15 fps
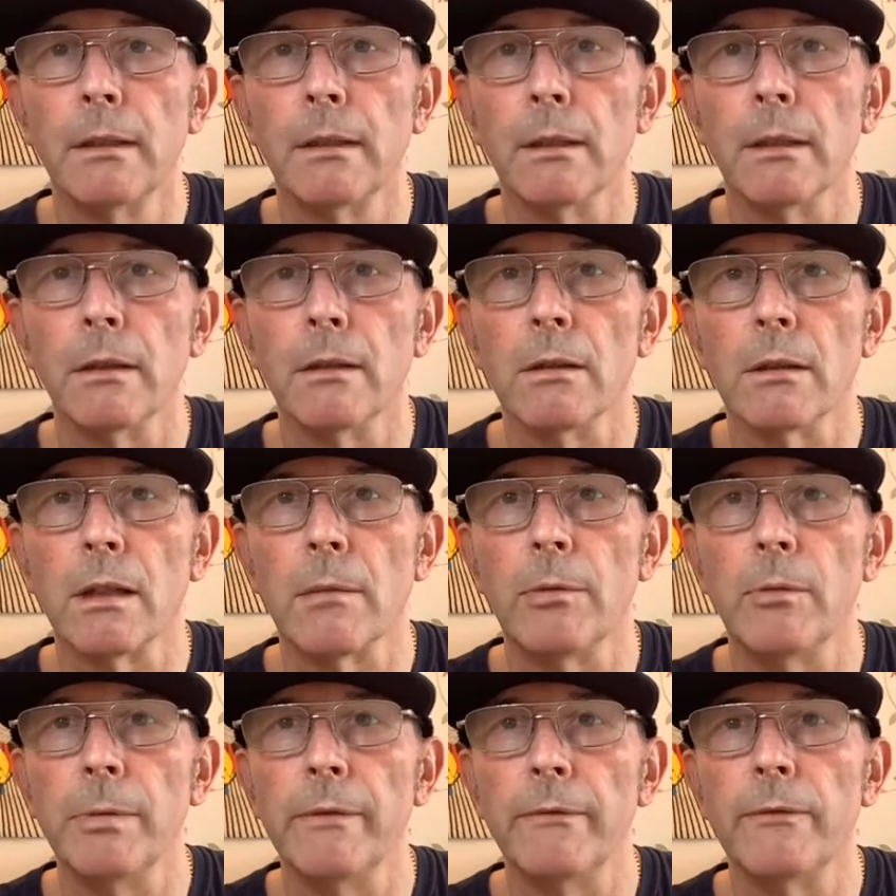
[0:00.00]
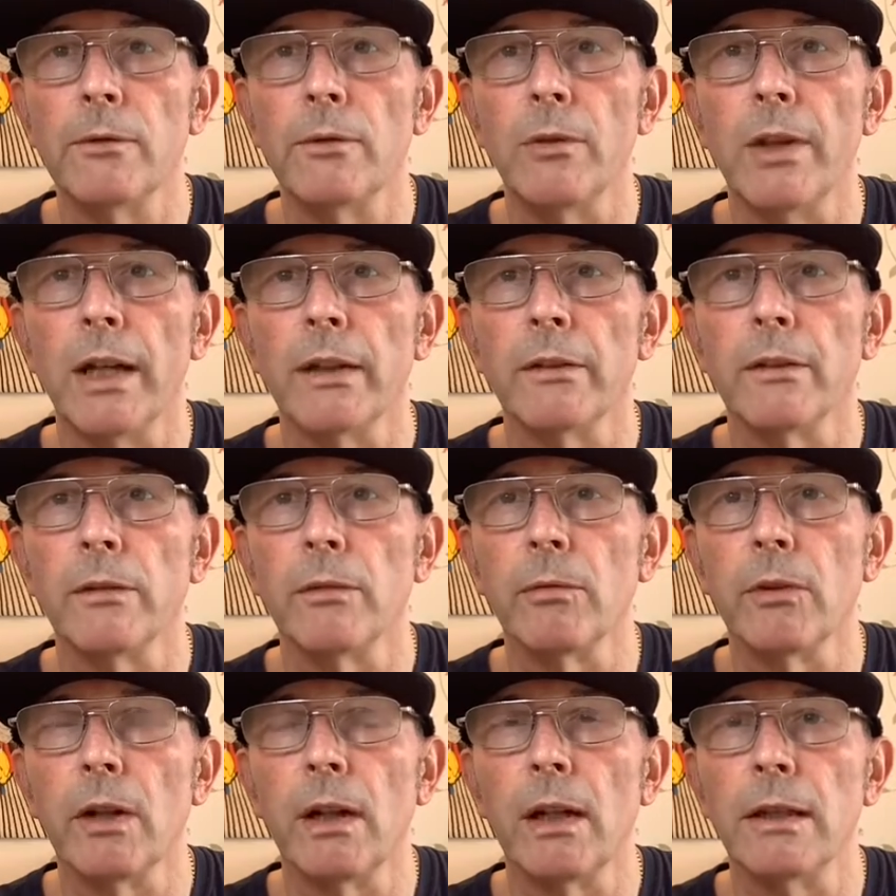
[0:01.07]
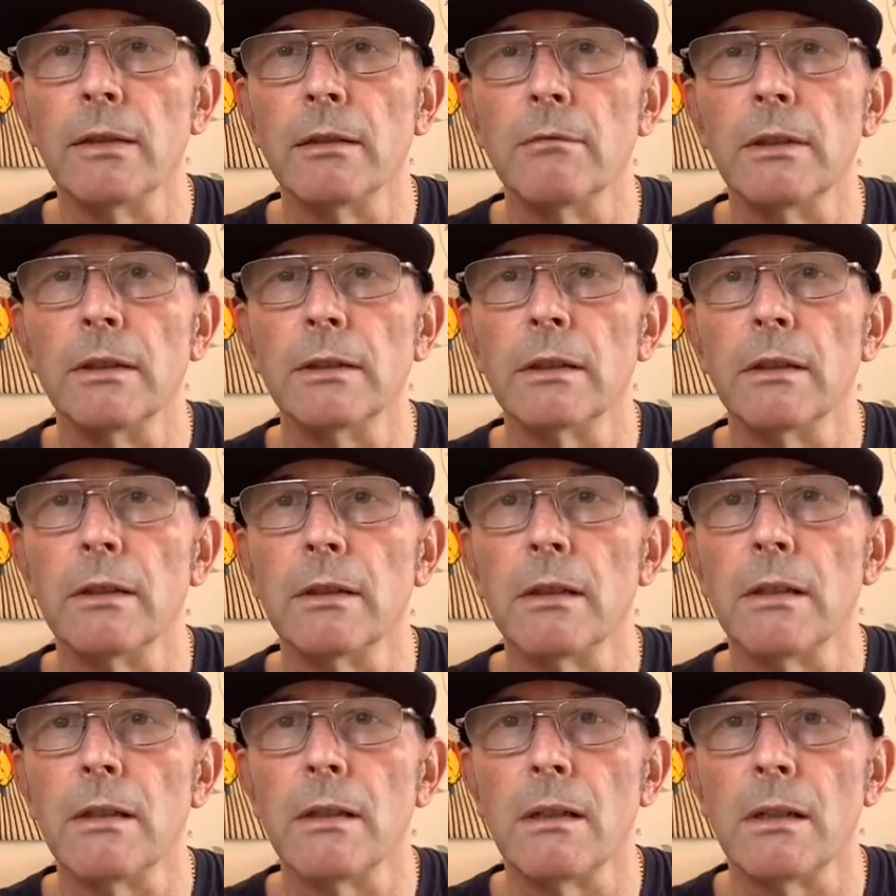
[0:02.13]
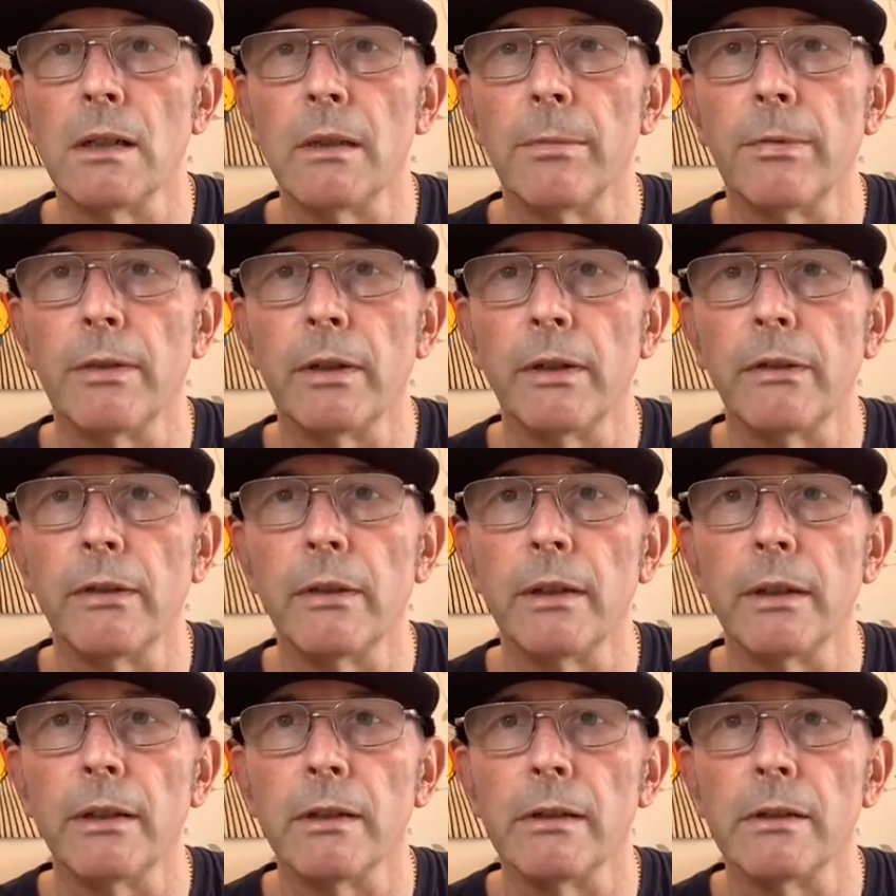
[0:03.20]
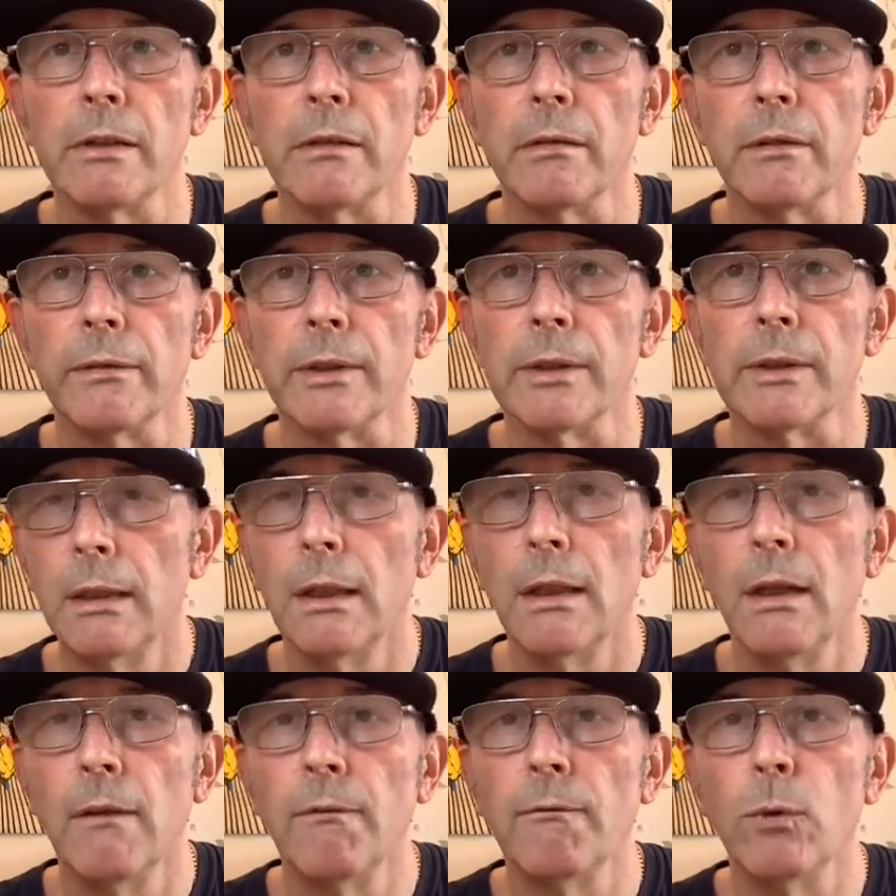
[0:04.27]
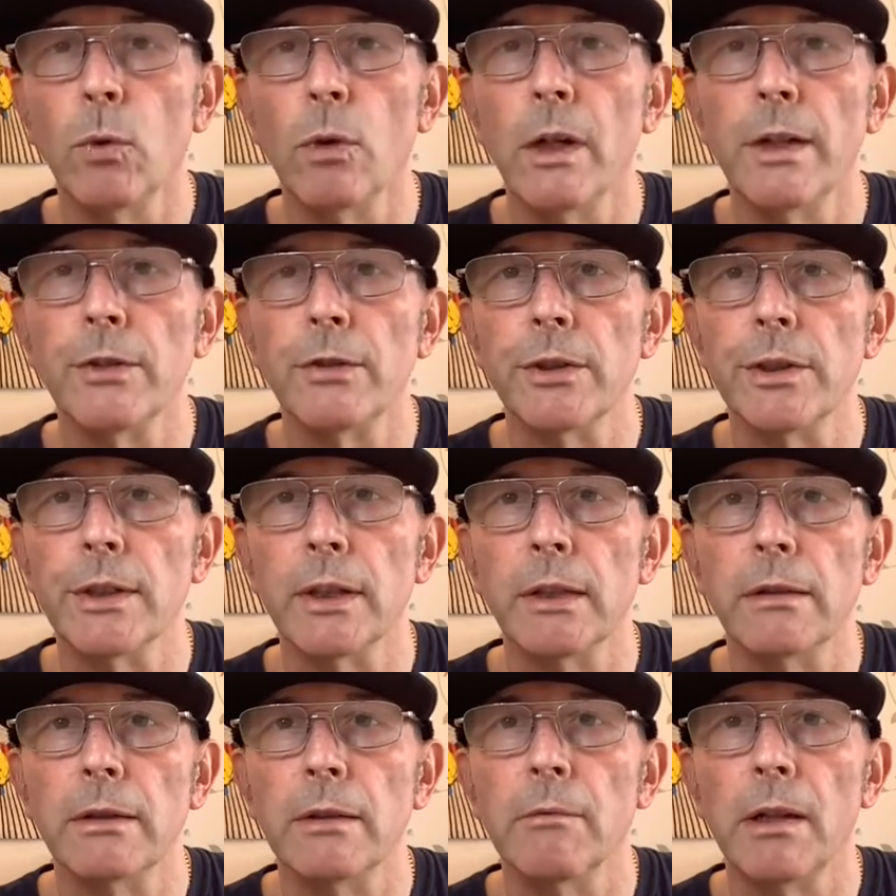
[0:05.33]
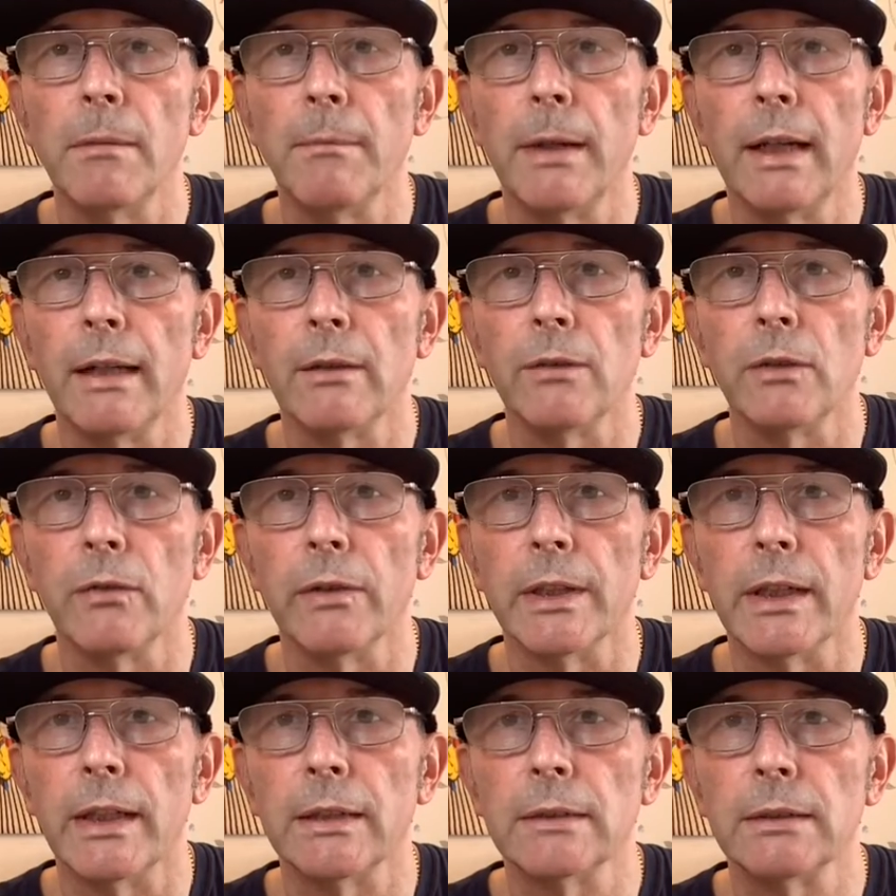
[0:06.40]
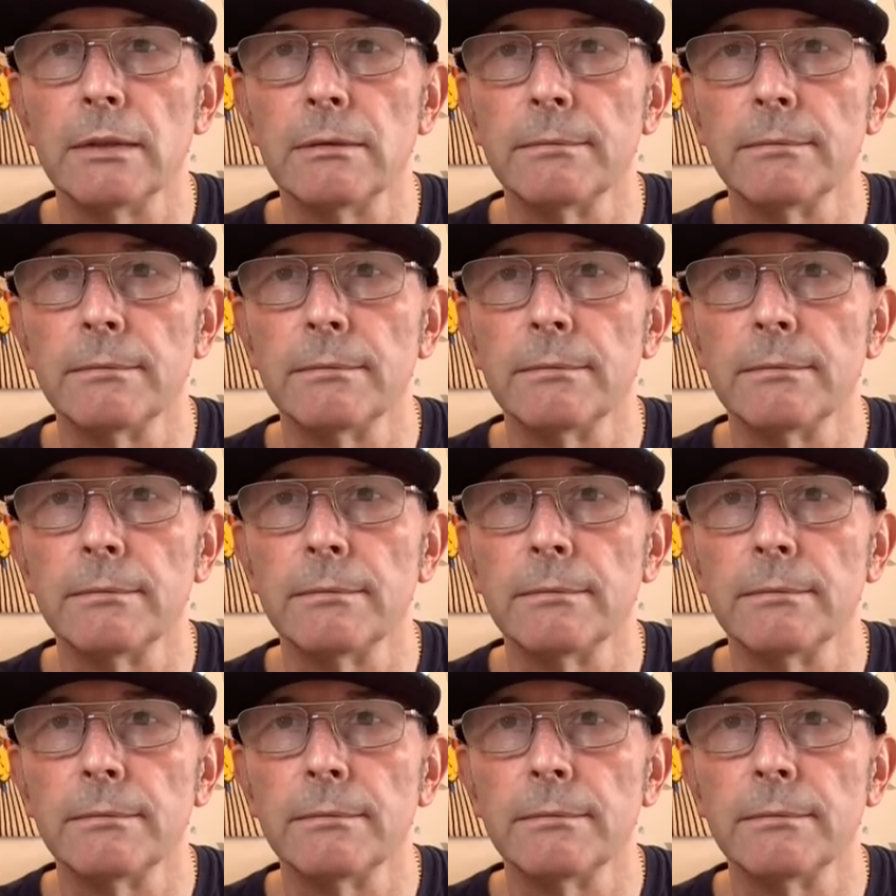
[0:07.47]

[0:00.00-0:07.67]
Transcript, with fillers: I uh, got a couple before that, so this was a later one. So this is a higher price than the other two I've got. 491 pounds for that.